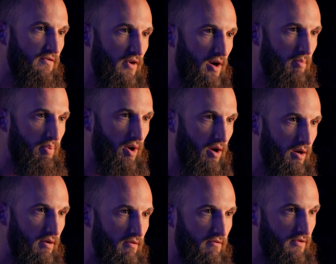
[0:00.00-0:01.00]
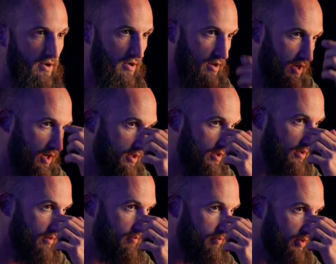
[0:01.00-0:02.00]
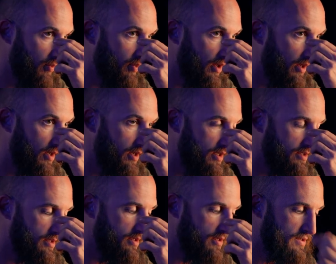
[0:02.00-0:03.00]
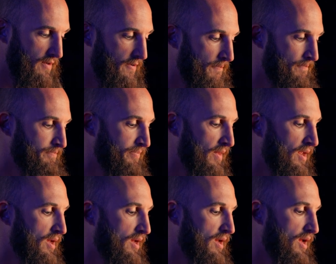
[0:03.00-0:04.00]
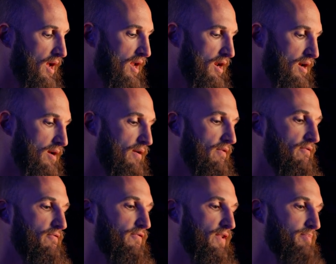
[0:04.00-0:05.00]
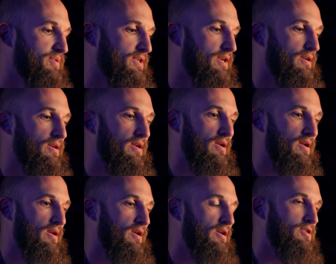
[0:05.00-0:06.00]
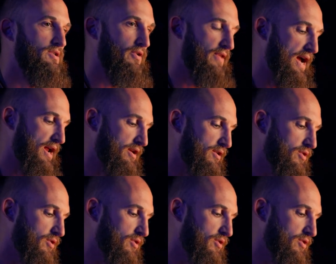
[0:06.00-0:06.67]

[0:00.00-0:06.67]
far apart for your interpupillary distance. And it flips it so that